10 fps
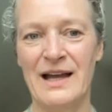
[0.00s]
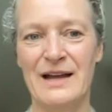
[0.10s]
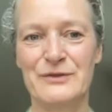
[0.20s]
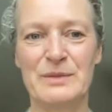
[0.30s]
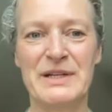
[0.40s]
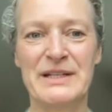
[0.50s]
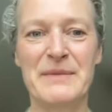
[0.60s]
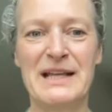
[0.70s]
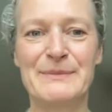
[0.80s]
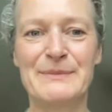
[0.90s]
have to admit, it
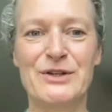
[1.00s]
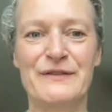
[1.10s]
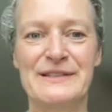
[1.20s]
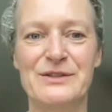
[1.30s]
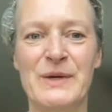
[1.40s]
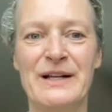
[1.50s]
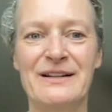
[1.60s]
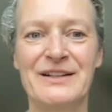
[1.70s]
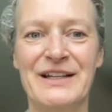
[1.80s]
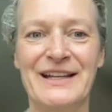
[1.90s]
makes me nervous as
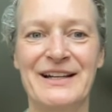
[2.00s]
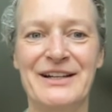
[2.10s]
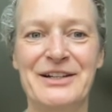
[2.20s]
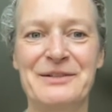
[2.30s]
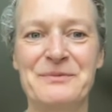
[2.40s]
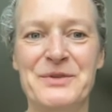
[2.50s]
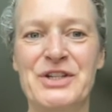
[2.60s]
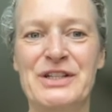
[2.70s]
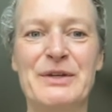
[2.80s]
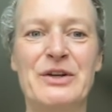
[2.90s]
well,
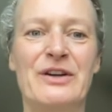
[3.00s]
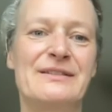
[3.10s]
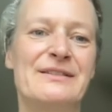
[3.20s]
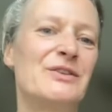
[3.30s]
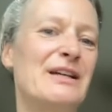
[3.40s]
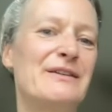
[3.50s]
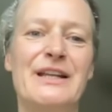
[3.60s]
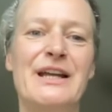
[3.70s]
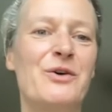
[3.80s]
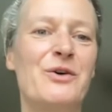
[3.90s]
just because you never
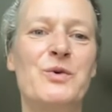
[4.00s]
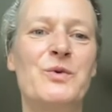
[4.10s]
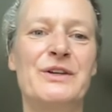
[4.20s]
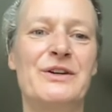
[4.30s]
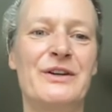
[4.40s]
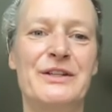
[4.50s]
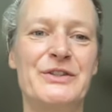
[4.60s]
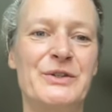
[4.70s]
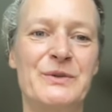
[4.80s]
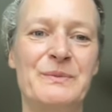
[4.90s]
know who you're going
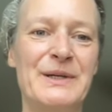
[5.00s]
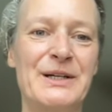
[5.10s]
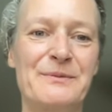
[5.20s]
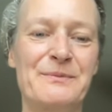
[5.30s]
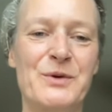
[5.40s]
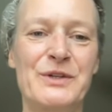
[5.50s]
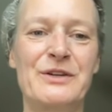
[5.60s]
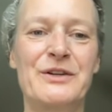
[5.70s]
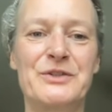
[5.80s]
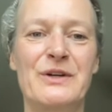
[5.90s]

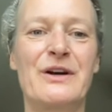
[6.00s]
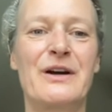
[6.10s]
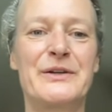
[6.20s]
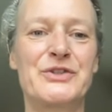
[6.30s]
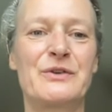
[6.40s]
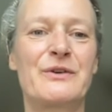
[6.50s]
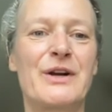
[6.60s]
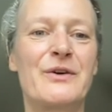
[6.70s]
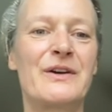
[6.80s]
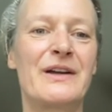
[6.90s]
to encourage to
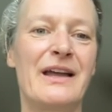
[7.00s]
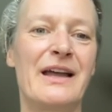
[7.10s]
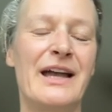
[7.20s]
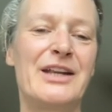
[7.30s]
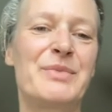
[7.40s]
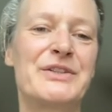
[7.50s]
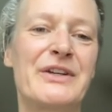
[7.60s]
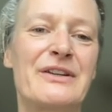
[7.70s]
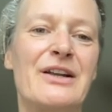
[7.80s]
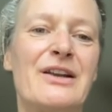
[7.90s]
grow. And in
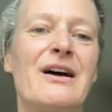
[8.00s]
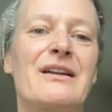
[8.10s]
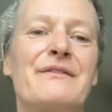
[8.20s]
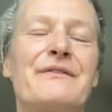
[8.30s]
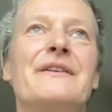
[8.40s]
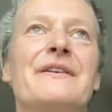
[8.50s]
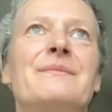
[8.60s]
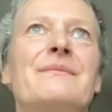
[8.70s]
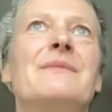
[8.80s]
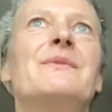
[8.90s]
particular,
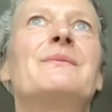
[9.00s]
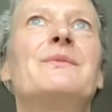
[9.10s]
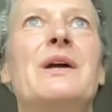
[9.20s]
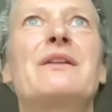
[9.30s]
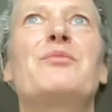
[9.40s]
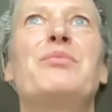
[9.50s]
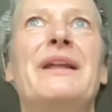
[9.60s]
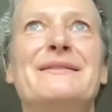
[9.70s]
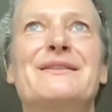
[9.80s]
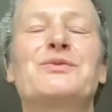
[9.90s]
one of the
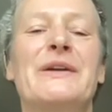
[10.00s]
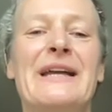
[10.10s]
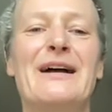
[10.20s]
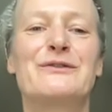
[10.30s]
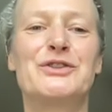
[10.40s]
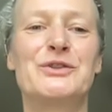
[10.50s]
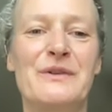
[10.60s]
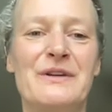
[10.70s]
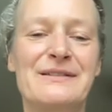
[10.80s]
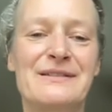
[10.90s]
places where you have to do
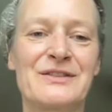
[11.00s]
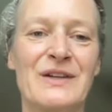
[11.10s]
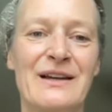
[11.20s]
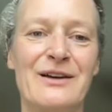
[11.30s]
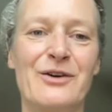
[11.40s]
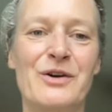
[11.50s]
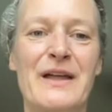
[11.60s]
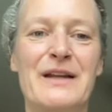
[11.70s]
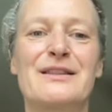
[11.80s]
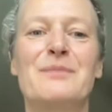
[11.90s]
this, or
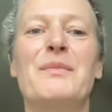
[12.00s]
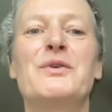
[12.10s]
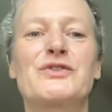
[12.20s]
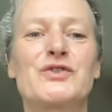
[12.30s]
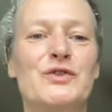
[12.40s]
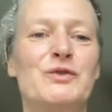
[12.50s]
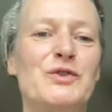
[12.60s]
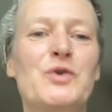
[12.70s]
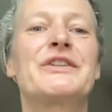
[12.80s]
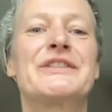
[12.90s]
that is the most
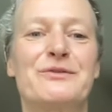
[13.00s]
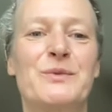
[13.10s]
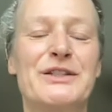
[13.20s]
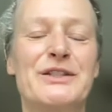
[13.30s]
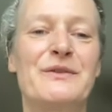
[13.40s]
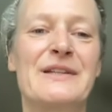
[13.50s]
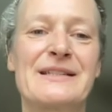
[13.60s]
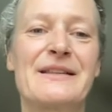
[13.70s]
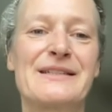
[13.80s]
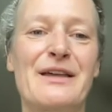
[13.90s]
lucrative one to do this,
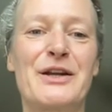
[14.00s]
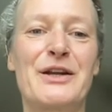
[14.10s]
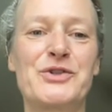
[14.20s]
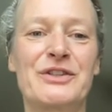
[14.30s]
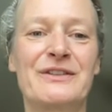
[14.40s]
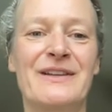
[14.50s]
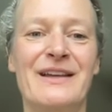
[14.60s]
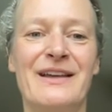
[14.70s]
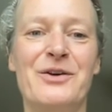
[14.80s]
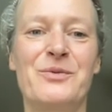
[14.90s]
is the Southern Ocean,
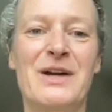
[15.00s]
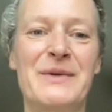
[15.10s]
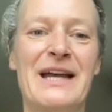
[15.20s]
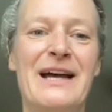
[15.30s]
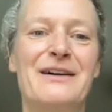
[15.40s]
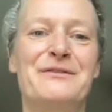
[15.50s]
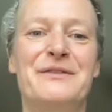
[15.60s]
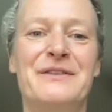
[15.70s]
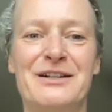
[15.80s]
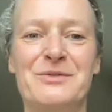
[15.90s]
where we have
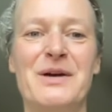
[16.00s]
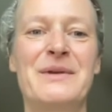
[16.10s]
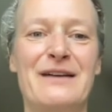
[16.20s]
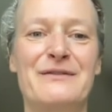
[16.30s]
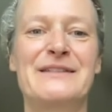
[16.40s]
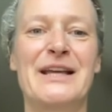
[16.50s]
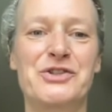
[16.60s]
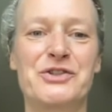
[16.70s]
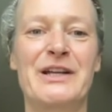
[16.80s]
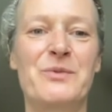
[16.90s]
a
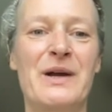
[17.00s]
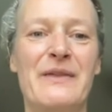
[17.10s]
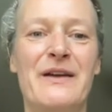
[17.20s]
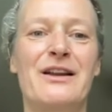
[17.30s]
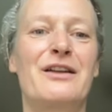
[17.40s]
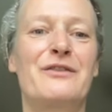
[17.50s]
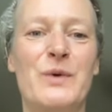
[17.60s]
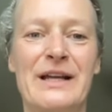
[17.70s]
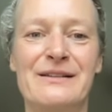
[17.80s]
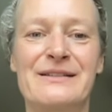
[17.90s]
sanctuary where there are a lot of
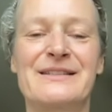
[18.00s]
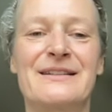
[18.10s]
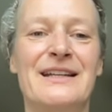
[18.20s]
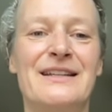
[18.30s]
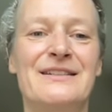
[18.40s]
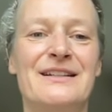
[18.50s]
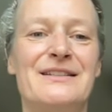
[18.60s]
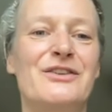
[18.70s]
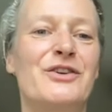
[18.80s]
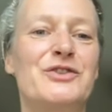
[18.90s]
whales, and
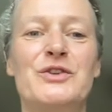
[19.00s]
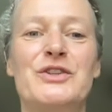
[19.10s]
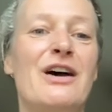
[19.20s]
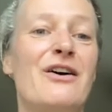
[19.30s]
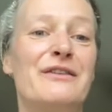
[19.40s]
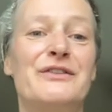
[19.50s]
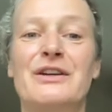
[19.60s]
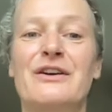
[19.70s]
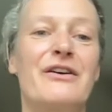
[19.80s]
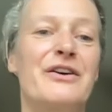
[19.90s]
so you don't know if you're
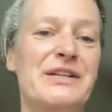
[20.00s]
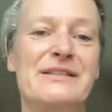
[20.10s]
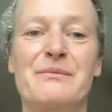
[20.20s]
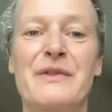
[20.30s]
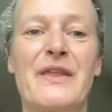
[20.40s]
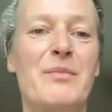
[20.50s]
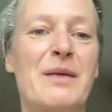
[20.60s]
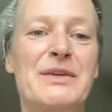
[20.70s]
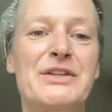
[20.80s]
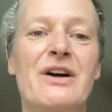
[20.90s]
encouraging something that
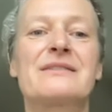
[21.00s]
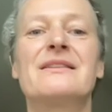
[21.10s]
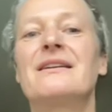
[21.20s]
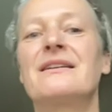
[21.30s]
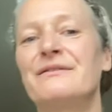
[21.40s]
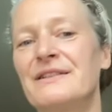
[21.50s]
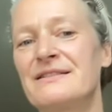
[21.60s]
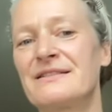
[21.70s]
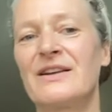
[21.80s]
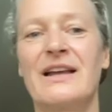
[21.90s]
might be toxic, if
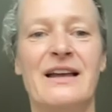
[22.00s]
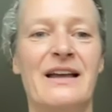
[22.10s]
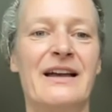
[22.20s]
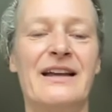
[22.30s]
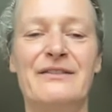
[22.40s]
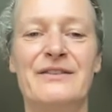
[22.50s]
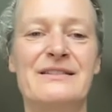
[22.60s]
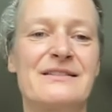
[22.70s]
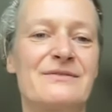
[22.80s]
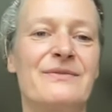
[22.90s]
it's
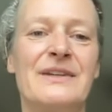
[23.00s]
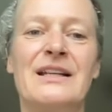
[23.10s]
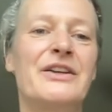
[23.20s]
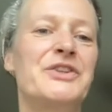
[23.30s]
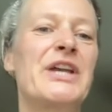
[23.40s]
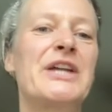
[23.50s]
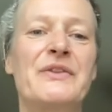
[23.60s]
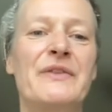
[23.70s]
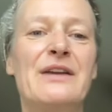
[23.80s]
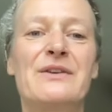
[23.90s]
you know, you're
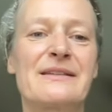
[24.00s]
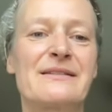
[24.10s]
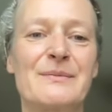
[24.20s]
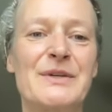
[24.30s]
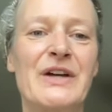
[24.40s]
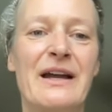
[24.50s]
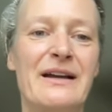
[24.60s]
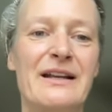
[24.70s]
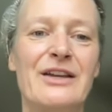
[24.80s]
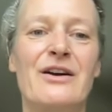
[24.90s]
changing the ecosystem
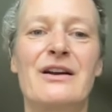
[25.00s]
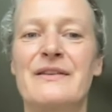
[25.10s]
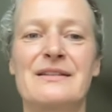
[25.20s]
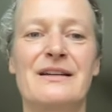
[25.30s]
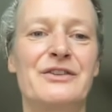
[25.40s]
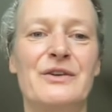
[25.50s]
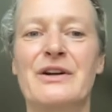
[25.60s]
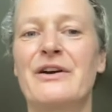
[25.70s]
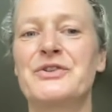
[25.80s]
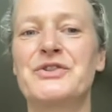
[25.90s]
entirely, all of a sudden you're
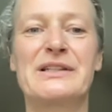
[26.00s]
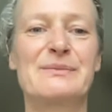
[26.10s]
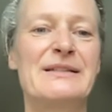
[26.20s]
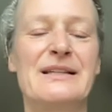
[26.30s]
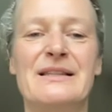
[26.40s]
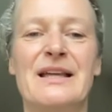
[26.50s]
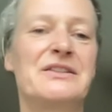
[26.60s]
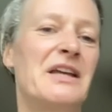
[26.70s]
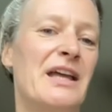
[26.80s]
encouraging species that